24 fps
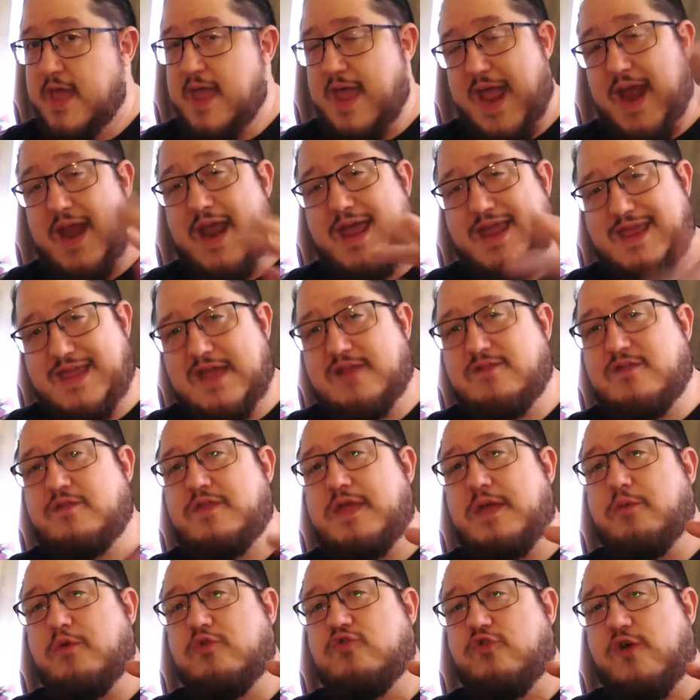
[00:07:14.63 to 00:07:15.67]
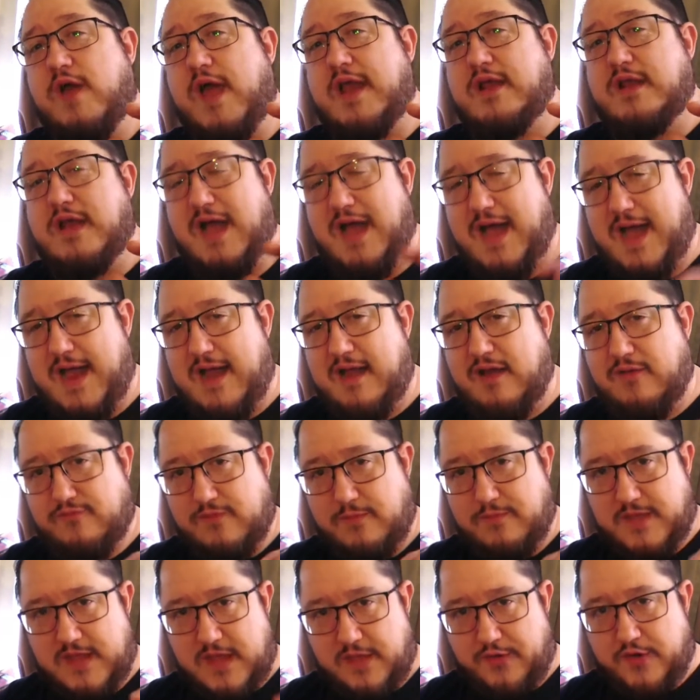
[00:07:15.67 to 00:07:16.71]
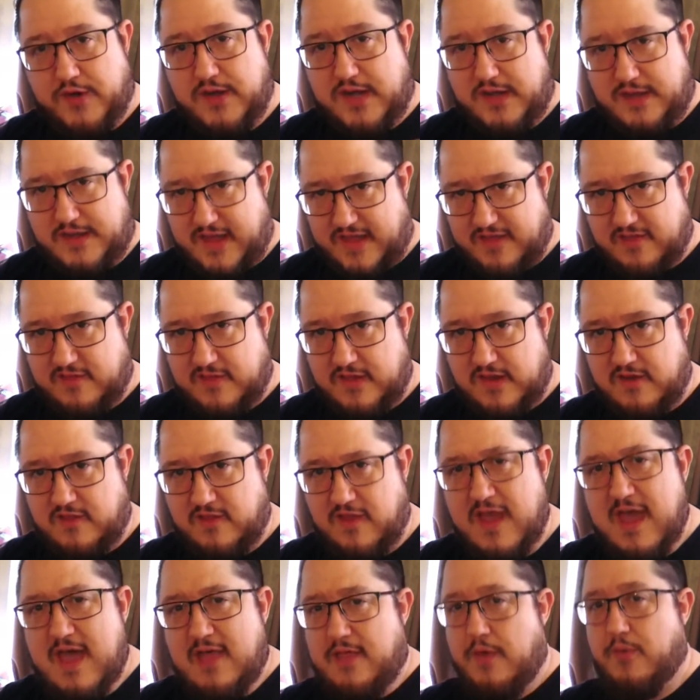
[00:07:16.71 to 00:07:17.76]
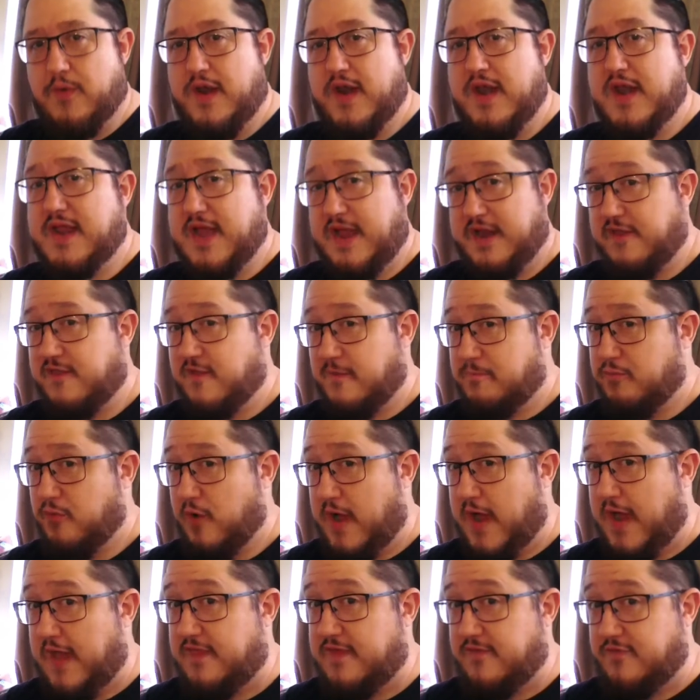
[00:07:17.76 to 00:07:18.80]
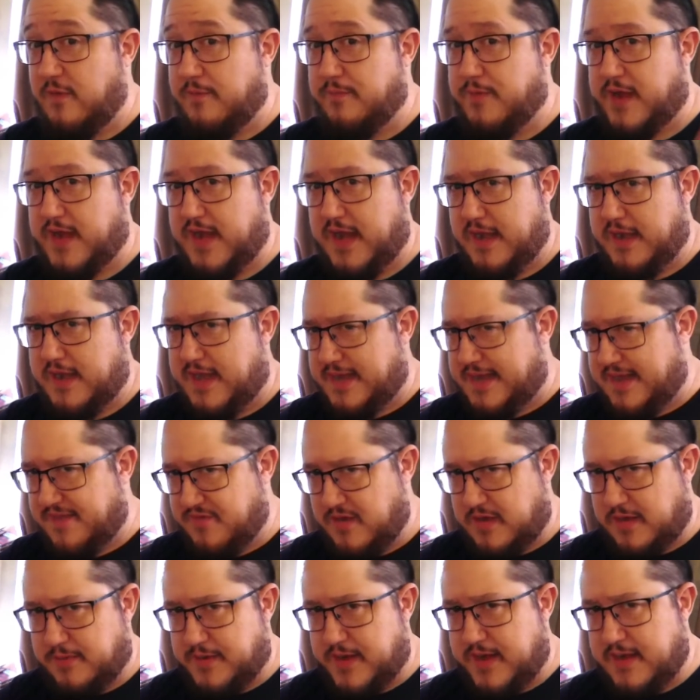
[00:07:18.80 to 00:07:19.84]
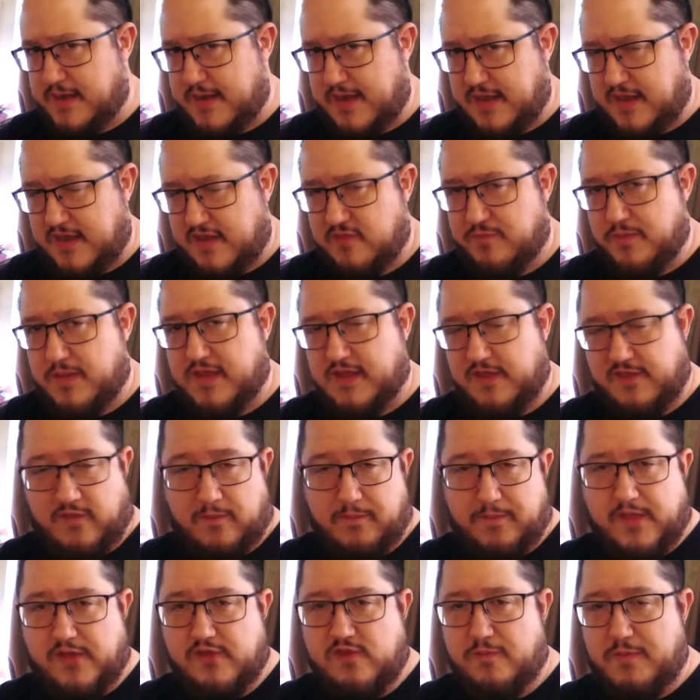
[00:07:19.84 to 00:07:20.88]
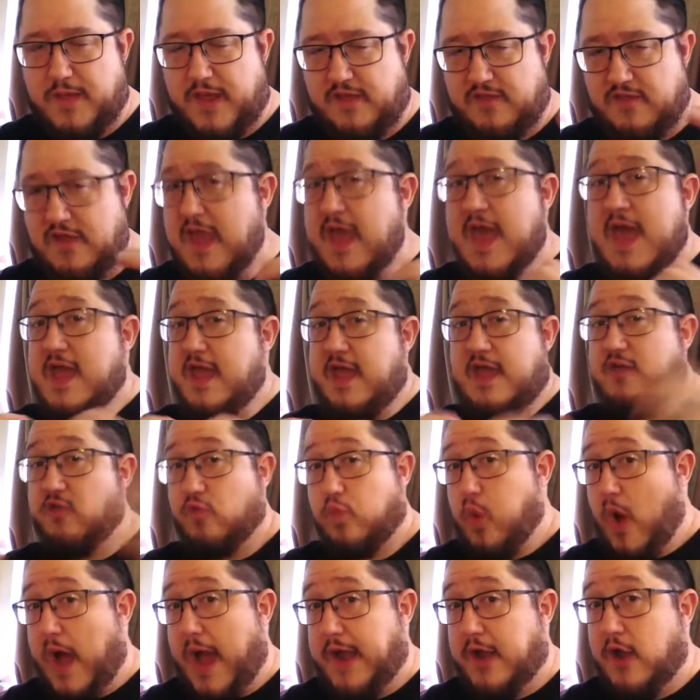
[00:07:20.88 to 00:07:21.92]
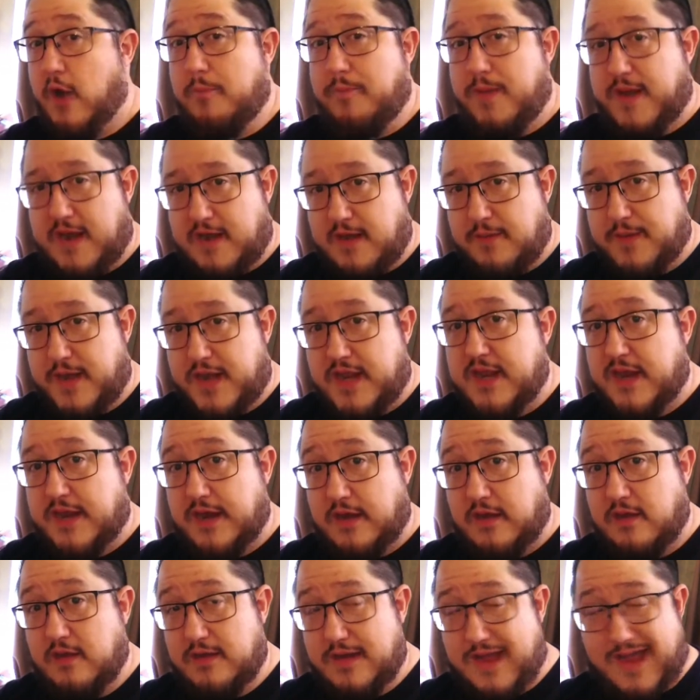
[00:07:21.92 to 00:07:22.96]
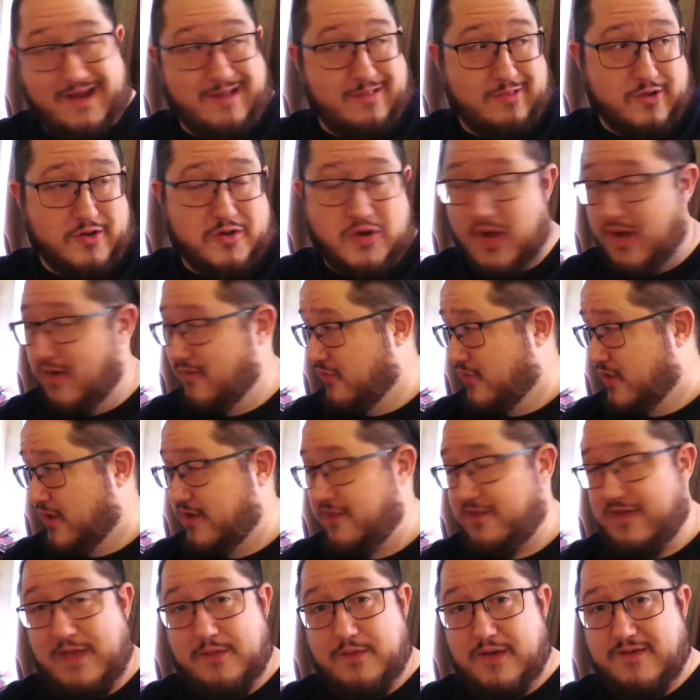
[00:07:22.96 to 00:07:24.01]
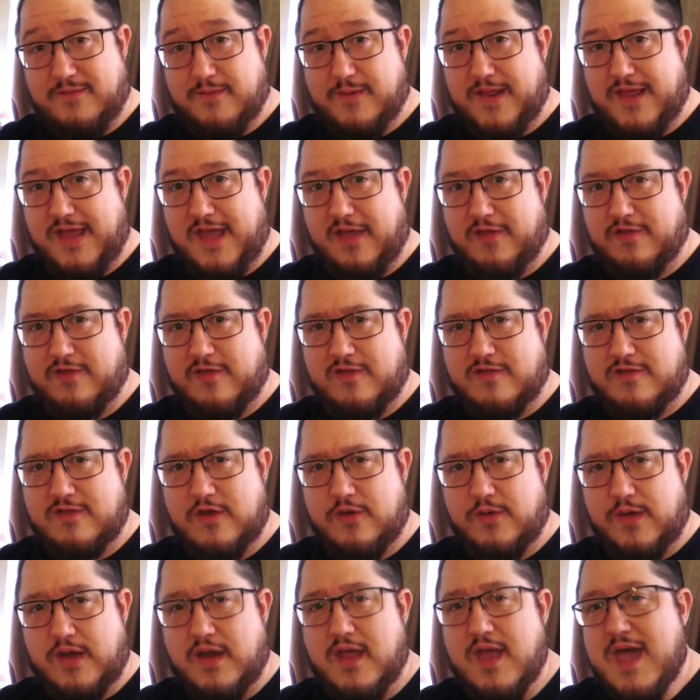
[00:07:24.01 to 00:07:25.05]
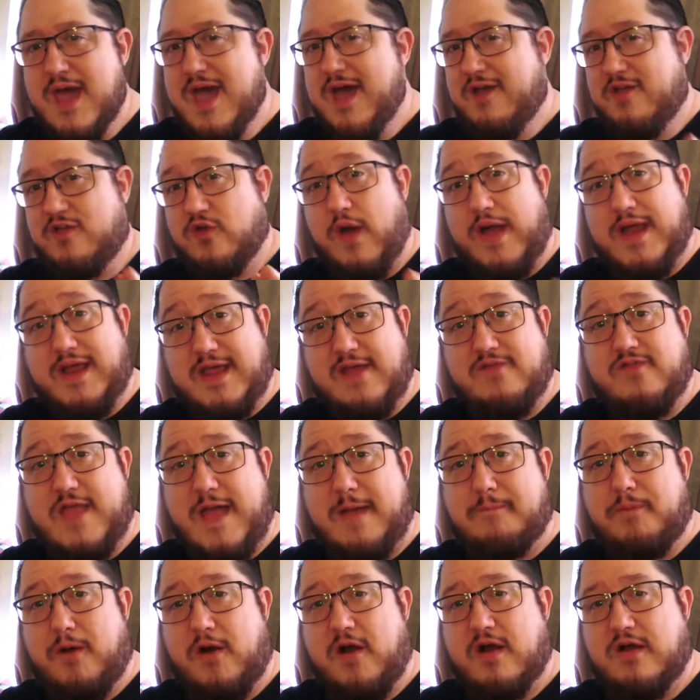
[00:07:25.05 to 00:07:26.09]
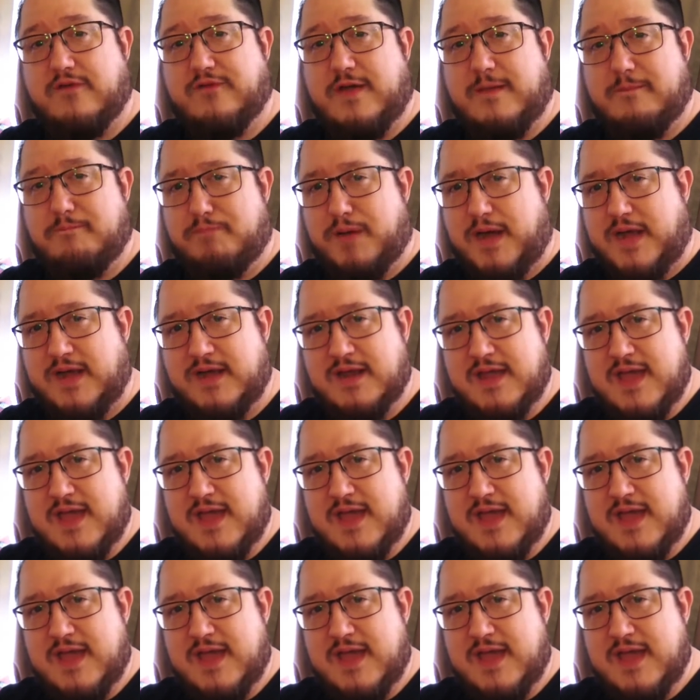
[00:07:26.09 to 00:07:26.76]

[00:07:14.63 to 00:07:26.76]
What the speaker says: And I get that they were trying to hide it from the other contestants. They wanted to kind of surprise everybody and not give anybody any ideas because the build space is wide open. Anybody can kind of look over and see what everybody else is doing. So I get that part of it, but